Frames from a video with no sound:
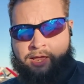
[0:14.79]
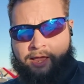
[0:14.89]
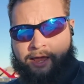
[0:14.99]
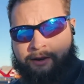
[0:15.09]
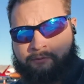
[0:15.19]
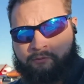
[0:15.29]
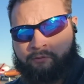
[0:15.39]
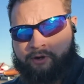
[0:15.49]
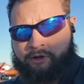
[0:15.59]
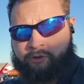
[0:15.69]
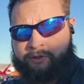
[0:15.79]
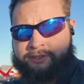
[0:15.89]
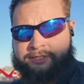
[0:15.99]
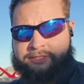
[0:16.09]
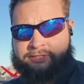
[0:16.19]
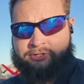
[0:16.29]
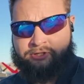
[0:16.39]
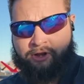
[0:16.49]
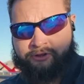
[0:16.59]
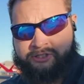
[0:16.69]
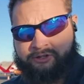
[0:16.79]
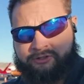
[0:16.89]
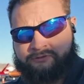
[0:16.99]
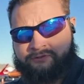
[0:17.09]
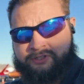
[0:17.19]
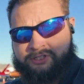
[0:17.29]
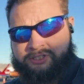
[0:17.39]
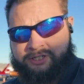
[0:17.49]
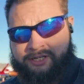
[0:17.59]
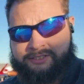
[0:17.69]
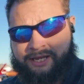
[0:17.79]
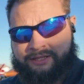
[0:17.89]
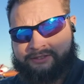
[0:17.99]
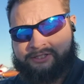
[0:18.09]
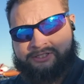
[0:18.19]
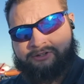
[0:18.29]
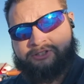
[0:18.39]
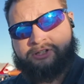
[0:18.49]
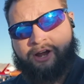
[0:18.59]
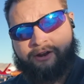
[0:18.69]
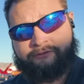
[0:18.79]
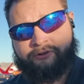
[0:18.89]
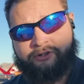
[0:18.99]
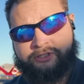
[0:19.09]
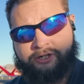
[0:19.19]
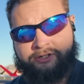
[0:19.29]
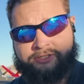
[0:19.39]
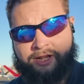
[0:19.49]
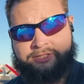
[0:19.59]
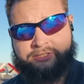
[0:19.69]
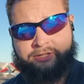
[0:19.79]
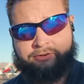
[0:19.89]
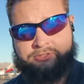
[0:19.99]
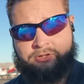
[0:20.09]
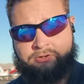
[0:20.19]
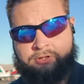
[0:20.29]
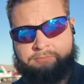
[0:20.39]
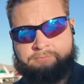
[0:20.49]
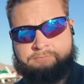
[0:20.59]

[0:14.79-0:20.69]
and we are doing details on all the Cirrus Vision jets at the Cirrus ConVerge here in Scottsdale, Arizona.